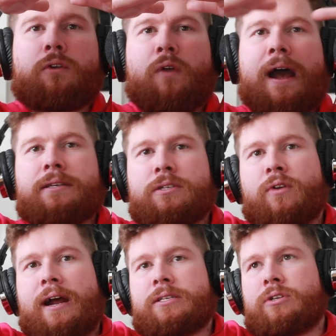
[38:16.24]
grass
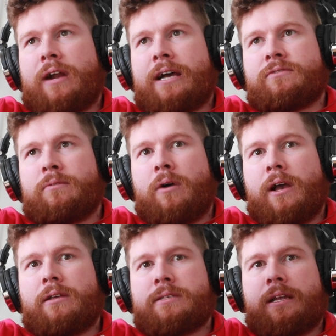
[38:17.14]
and grass and grass for
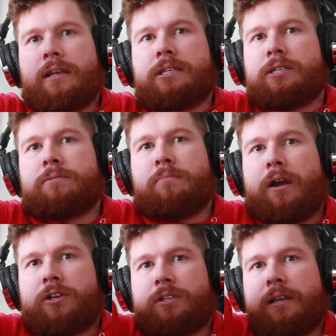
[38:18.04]
miles, and that leads into
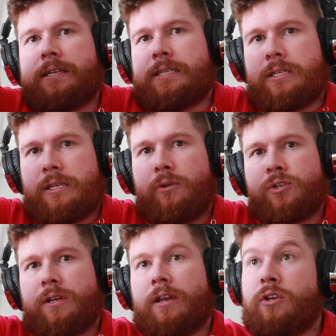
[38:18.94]
marsh and that leads into the
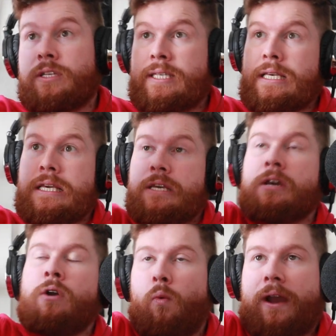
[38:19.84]
ocean. And you could
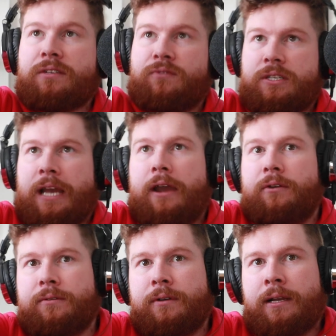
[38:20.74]
see Wexford
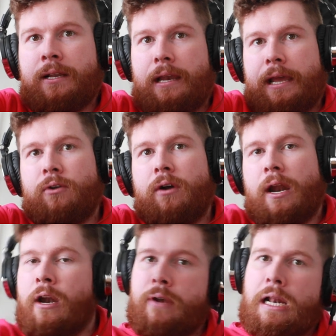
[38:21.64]
town later
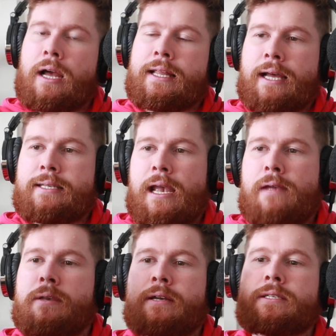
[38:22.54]
on, and I really liked that
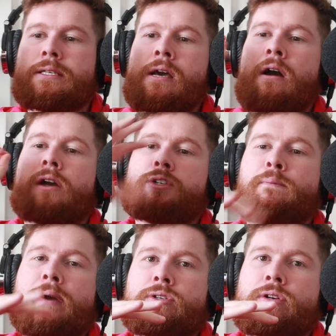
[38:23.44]
day because I
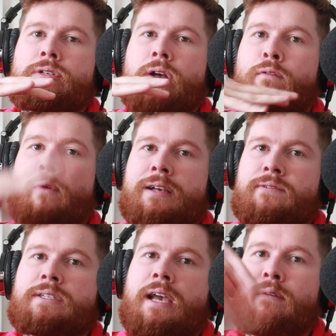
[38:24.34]
took pictures of
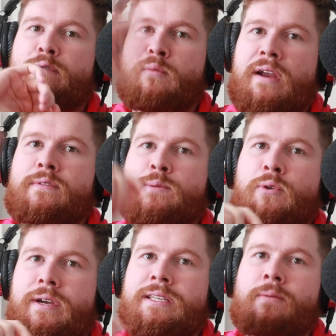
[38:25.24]
Wexford town from Raven's
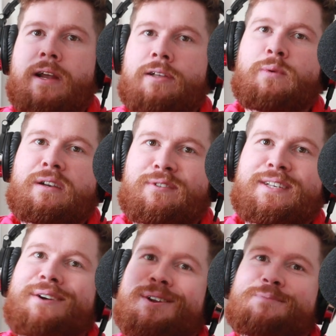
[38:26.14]
Point, and then when I got to
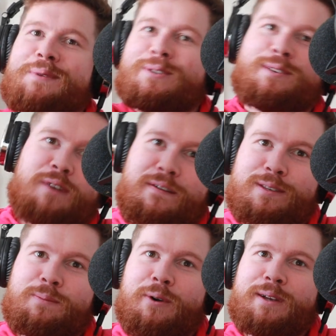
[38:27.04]
Wexford town I took pictures of
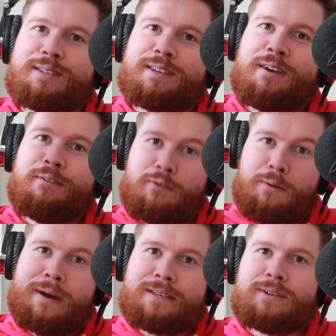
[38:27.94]
Raven's Point
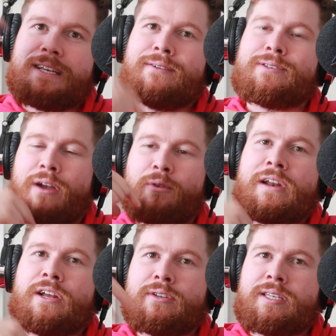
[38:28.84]
from Wexford town, so I
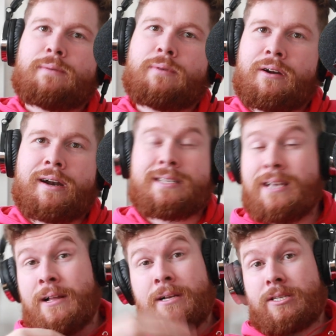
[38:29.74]
really could see the
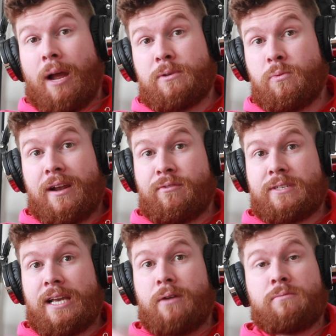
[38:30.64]
progress. Stopped in
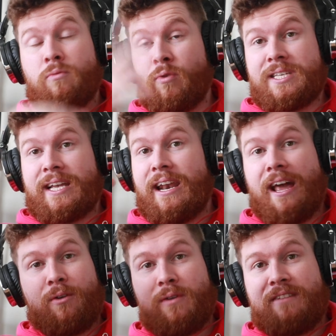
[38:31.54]
Wexford town once
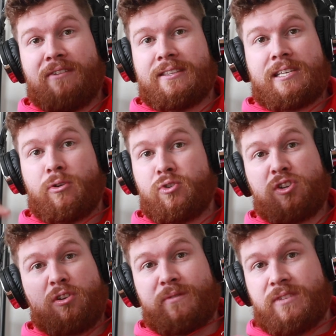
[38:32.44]
again, had a really fancy
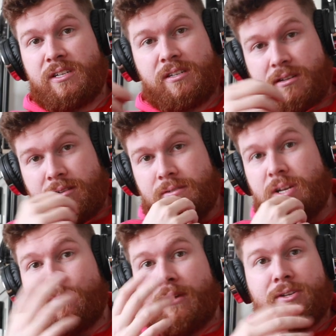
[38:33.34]
lunch, loved it,
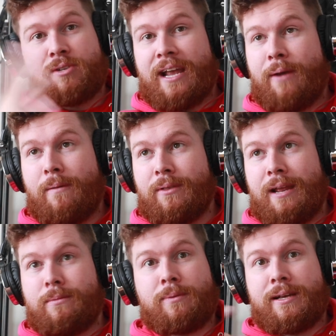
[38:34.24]
top notch. Can't
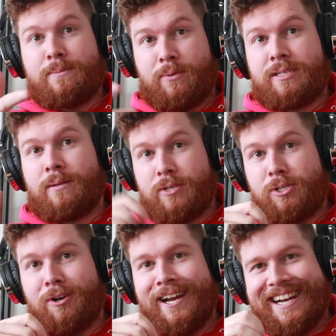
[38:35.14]
remember the name of the place, but it's on my
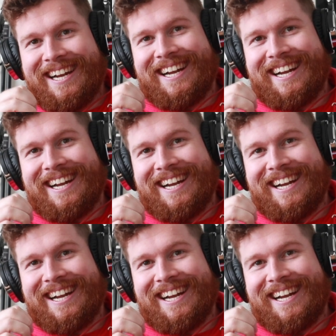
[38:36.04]
story.